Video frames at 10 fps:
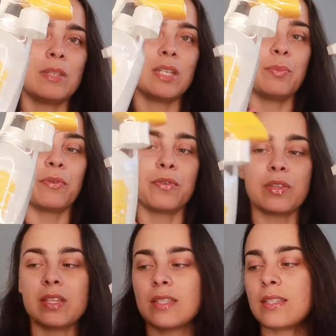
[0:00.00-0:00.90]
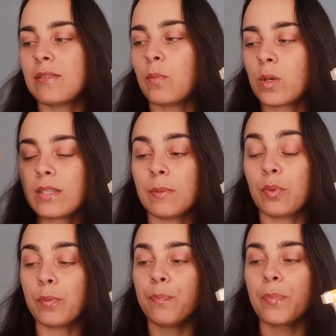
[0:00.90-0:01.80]
did prefer this more
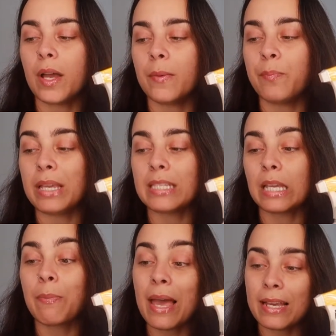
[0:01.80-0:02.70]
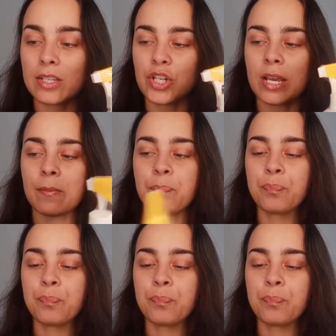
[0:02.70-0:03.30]
simple uh, basic packaging.